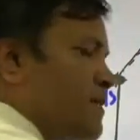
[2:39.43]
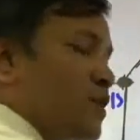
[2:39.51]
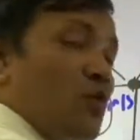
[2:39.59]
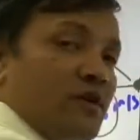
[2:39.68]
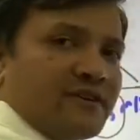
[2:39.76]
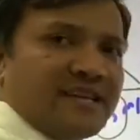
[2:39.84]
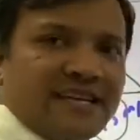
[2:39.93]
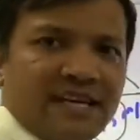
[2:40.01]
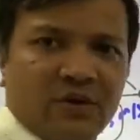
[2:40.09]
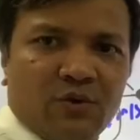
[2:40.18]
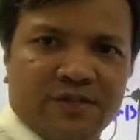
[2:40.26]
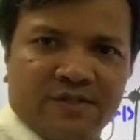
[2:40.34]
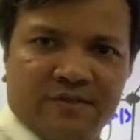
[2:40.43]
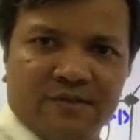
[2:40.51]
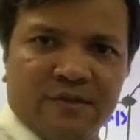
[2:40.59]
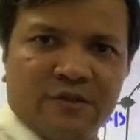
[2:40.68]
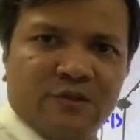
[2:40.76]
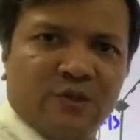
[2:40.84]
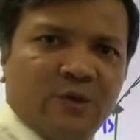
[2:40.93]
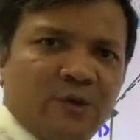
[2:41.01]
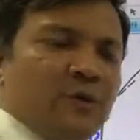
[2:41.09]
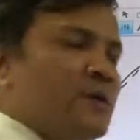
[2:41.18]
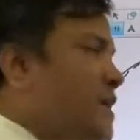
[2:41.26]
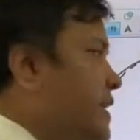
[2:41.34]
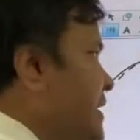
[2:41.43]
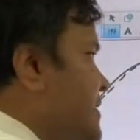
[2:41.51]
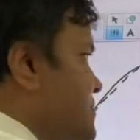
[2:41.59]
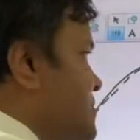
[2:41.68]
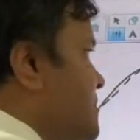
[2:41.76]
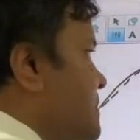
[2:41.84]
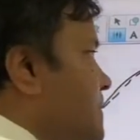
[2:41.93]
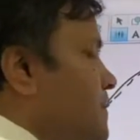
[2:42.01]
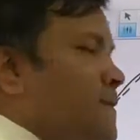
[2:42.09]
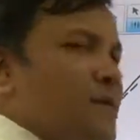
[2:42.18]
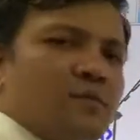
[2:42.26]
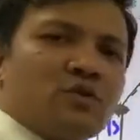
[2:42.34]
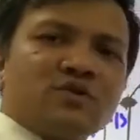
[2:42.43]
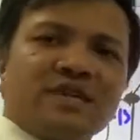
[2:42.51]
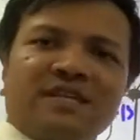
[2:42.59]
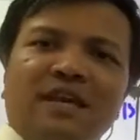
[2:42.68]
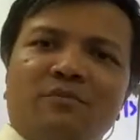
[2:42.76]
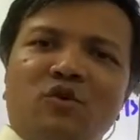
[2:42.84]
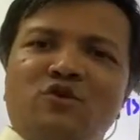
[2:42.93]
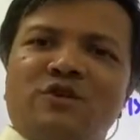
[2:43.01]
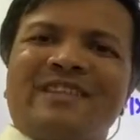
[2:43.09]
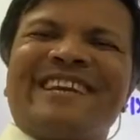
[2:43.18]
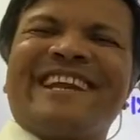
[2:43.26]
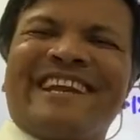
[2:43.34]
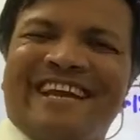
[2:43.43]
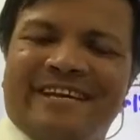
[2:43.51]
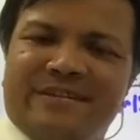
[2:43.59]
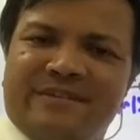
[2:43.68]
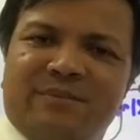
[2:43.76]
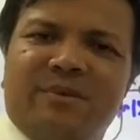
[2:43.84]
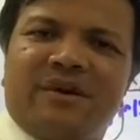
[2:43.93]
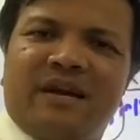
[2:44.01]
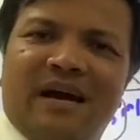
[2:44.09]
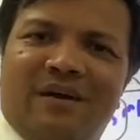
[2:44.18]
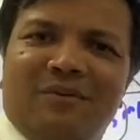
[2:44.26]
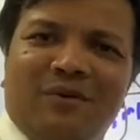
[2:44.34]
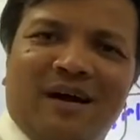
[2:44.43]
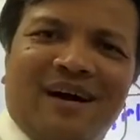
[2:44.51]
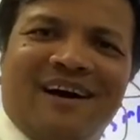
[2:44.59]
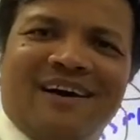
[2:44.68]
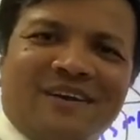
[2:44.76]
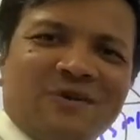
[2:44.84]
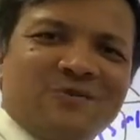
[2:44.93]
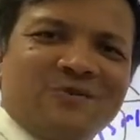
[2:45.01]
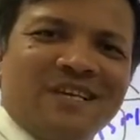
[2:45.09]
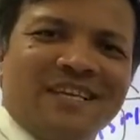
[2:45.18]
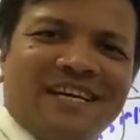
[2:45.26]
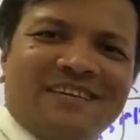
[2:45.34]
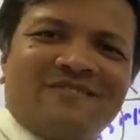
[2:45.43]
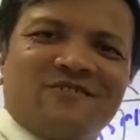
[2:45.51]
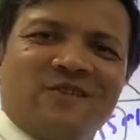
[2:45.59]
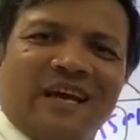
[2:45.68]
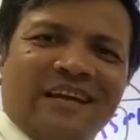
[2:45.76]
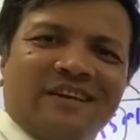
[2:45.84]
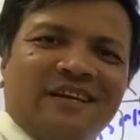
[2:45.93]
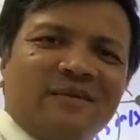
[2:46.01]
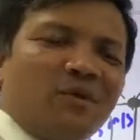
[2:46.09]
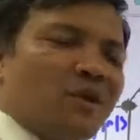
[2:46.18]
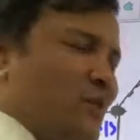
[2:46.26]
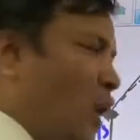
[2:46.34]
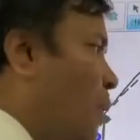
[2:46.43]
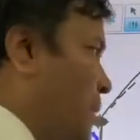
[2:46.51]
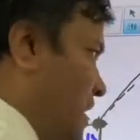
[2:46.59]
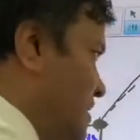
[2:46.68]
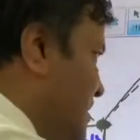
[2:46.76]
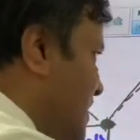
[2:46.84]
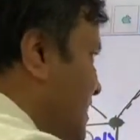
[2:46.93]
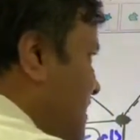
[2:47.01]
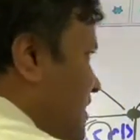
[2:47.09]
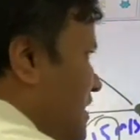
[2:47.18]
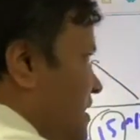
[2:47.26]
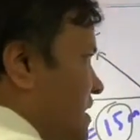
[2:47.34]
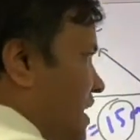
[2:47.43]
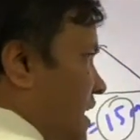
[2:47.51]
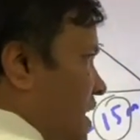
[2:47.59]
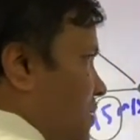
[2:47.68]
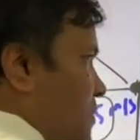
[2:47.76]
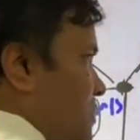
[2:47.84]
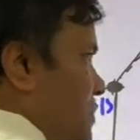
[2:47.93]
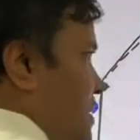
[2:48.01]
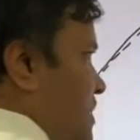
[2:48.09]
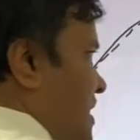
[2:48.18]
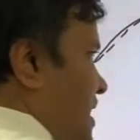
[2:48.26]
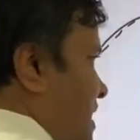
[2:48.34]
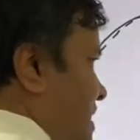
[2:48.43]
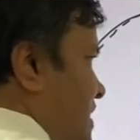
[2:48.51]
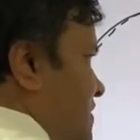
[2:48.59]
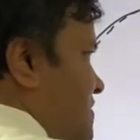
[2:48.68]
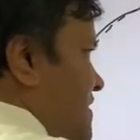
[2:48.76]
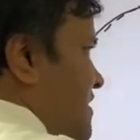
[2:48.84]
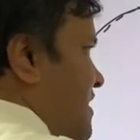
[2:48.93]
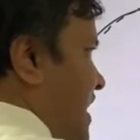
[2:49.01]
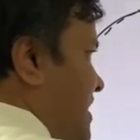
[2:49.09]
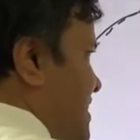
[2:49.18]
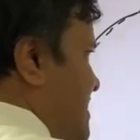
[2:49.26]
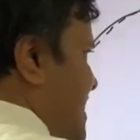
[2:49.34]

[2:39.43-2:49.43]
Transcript: a quadratic equation. So yes, projectile motion creates parabola. You see that the second degree polynomial. Now I can rewrite it